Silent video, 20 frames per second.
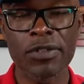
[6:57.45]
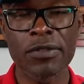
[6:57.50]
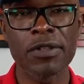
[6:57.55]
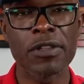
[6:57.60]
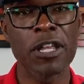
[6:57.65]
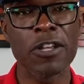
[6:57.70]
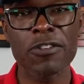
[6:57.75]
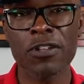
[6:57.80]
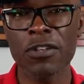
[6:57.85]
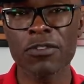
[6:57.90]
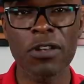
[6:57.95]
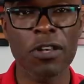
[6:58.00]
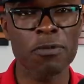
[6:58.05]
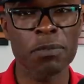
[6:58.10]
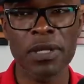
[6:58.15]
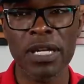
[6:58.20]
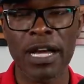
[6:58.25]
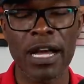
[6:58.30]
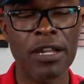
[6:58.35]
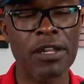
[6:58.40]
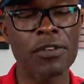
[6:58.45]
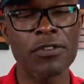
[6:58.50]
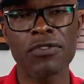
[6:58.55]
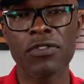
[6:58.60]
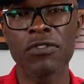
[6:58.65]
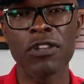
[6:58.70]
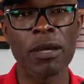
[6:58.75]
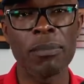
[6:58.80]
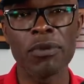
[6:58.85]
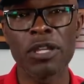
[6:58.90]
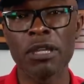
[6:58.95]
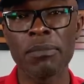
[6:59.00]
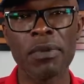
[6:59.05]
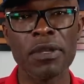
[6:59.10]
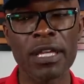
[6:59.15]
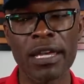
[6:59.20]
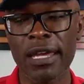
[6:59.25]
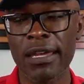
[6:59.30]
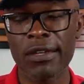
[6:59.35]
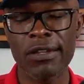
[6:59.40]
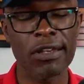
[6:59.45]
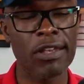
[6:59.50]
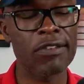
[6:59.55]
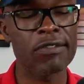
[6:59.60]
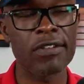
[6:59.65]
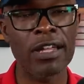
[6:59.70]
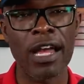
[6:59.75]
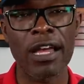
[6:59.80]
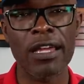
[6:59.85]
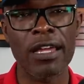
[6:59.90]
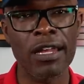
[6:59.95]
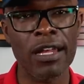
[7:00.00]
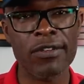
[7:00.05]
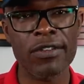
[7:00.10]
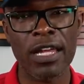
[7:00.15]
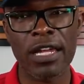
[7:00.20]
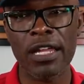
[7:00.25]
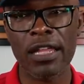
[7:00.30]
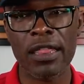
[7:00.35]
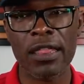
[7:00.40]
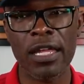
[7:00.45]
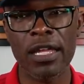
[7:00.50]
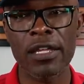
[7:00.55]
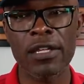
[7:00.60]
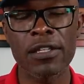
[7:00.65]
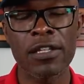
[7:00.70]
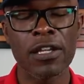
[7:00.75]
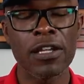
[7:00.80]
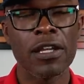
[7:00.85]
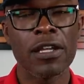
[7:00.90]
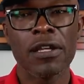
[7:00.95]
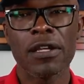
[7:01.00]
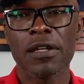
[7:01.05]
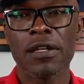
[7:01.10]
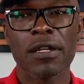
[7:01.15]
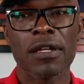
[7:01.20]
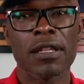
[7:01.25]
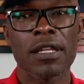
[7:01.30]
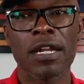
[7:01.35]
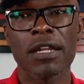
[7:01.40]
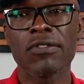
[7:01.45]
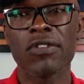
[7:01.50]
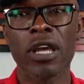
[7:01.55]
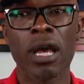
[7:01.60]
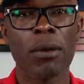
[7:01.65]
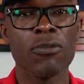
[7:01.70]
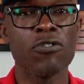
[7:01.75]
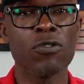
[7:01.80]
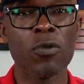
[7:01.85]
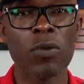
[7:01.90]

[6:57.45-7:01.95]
Let's be honest. The WNBA is not an exciting thing. A lot of times you're